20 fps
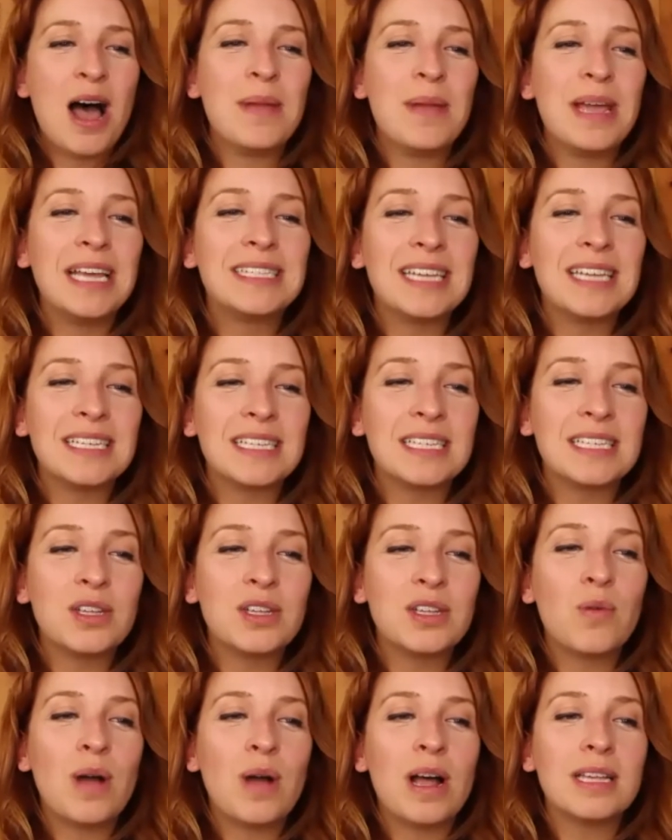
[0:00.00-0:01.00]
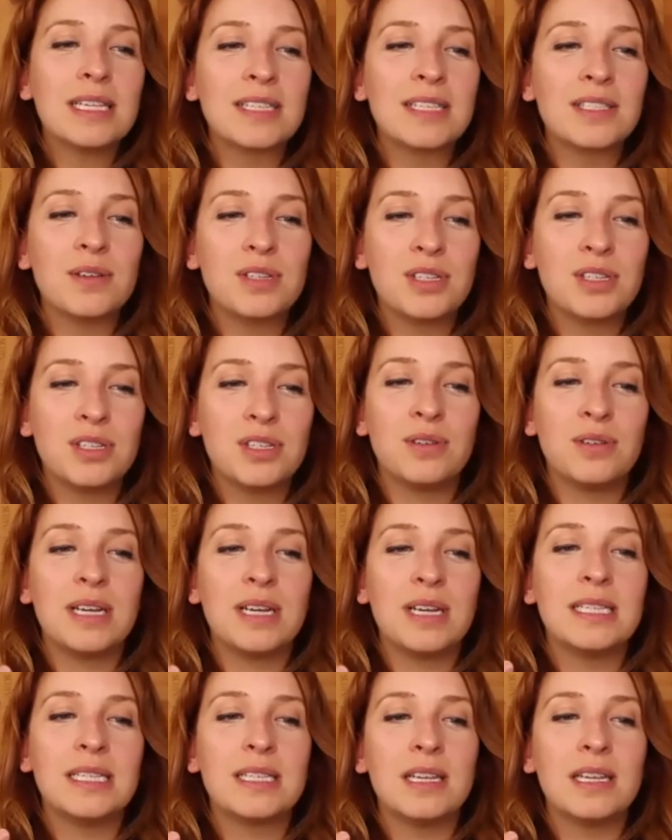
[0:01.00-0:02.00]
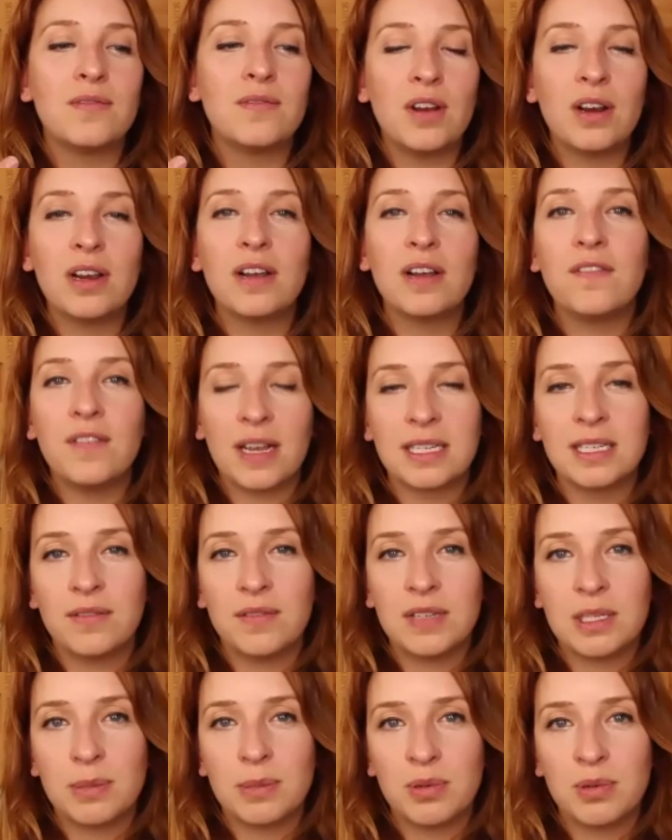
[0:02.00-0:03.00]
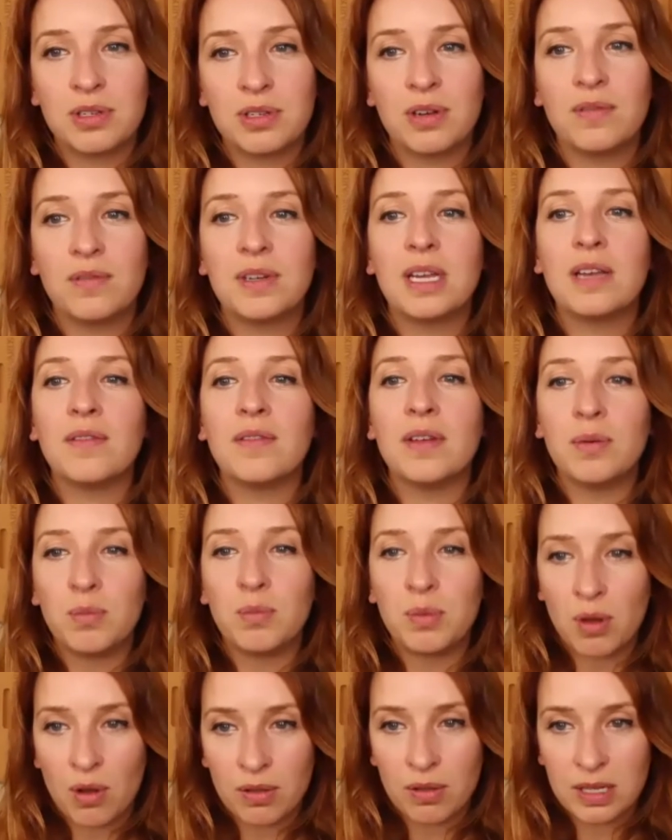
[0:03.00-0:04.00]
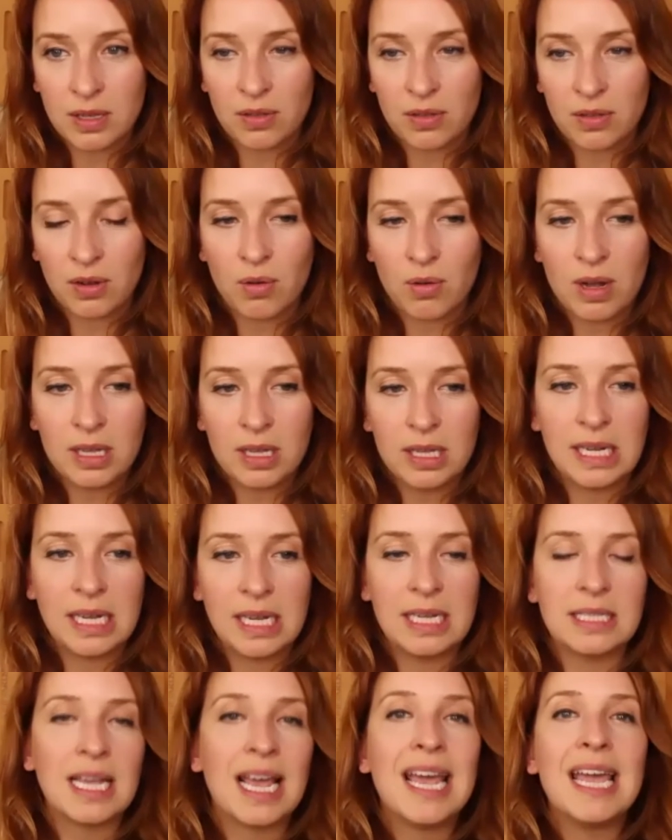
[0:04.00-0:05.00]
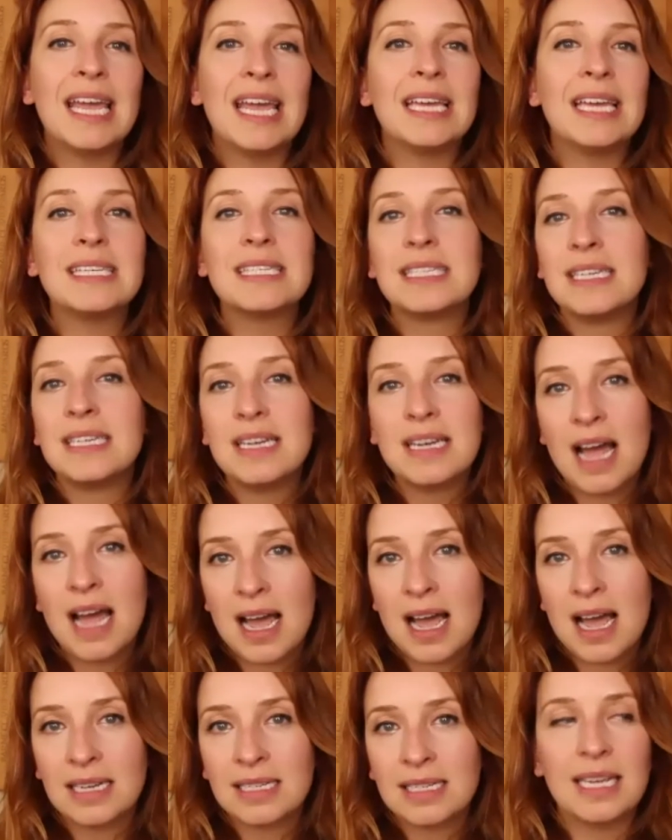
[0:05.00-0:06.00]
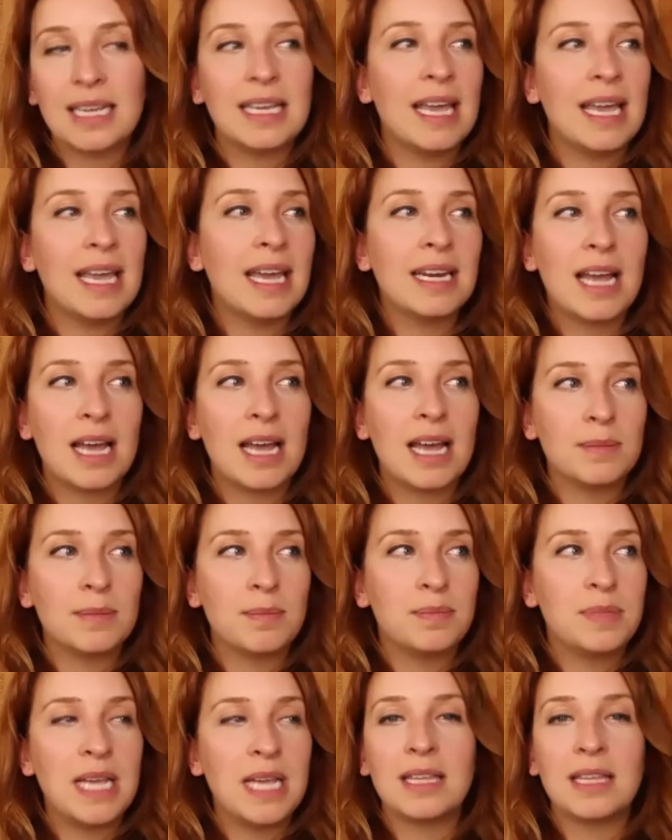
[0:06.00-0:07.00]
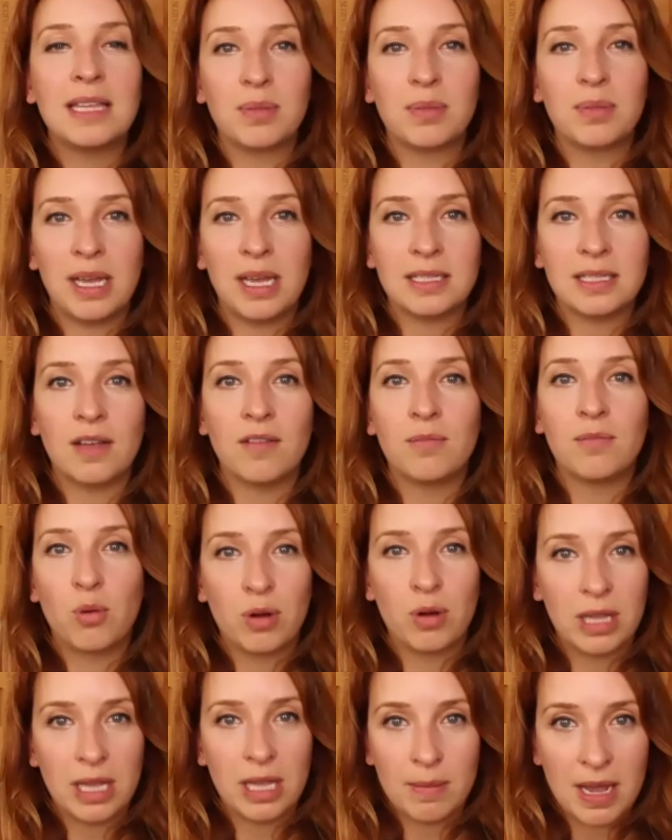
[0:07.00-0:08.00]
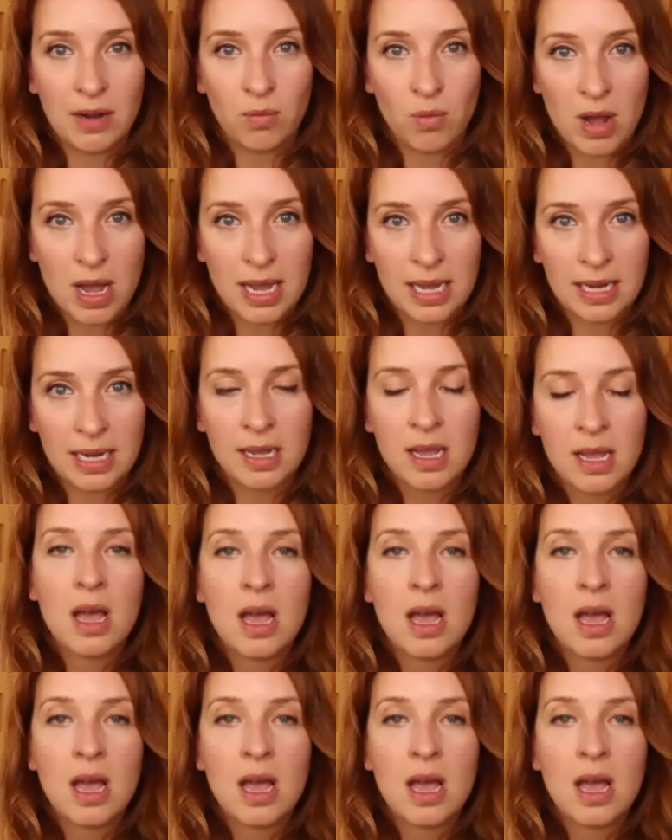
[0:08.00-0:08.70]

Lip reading: It does. So while SO2 is very effective as a preservative and with all these other qualities, it cannot take the place of poorly made wine.